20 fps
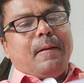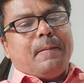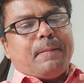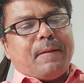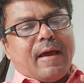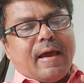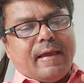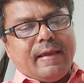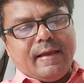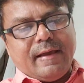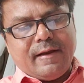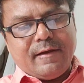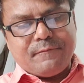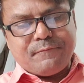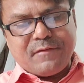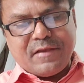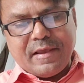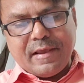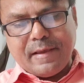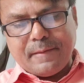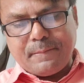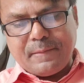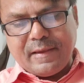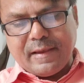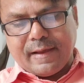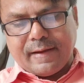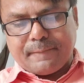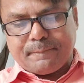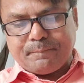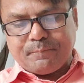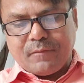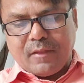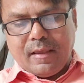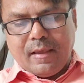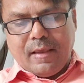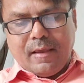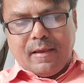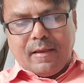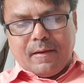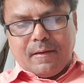Fire behavior.
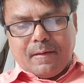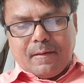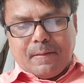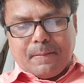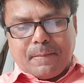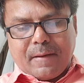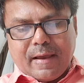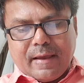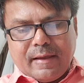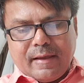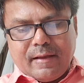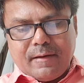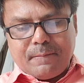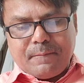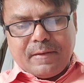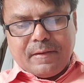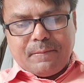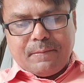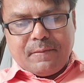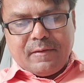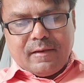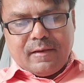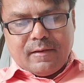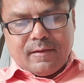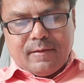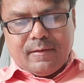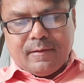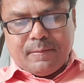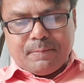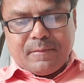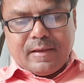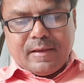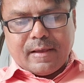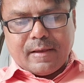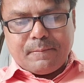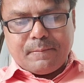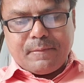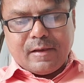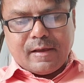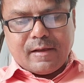Fire
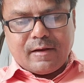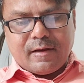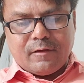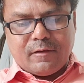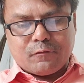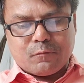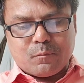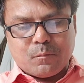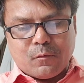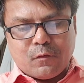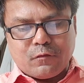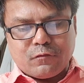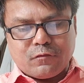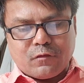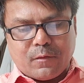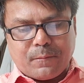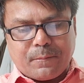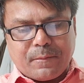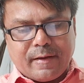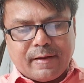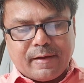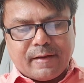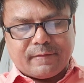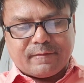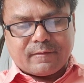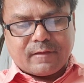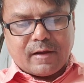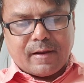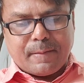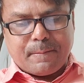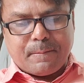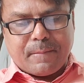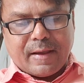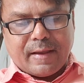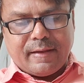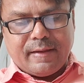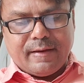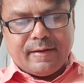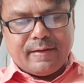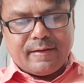behavior is most often described
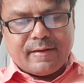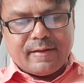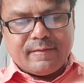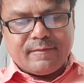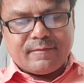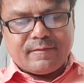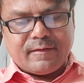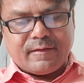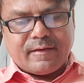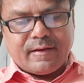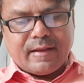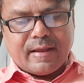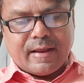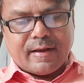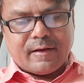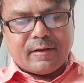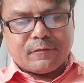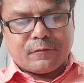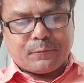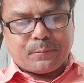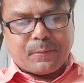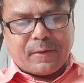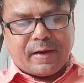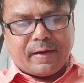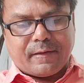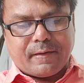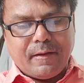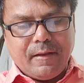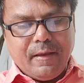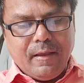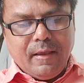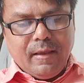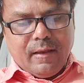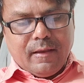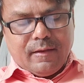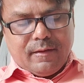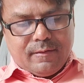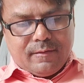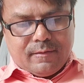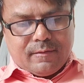by intensity and spread.
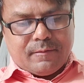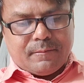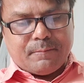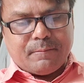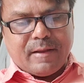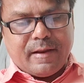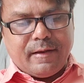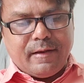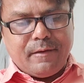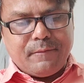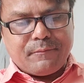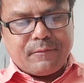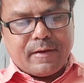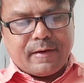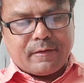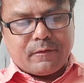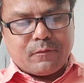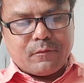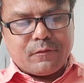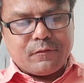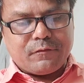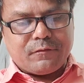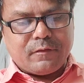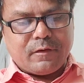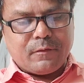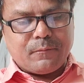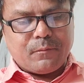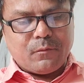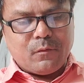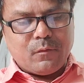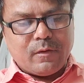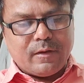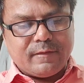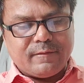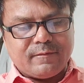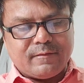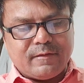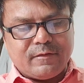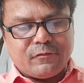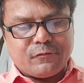Many factors
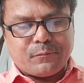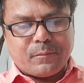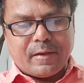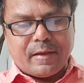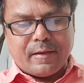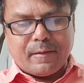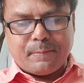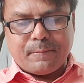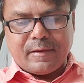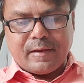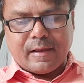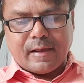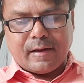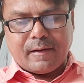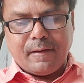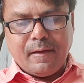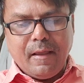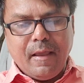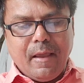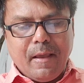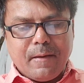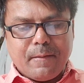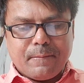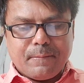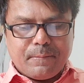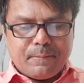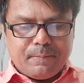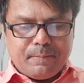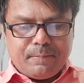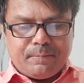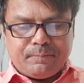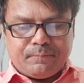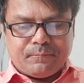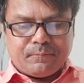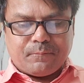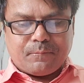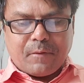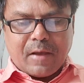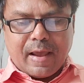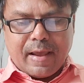influence this behavior.
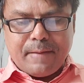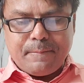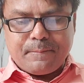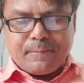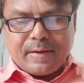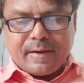5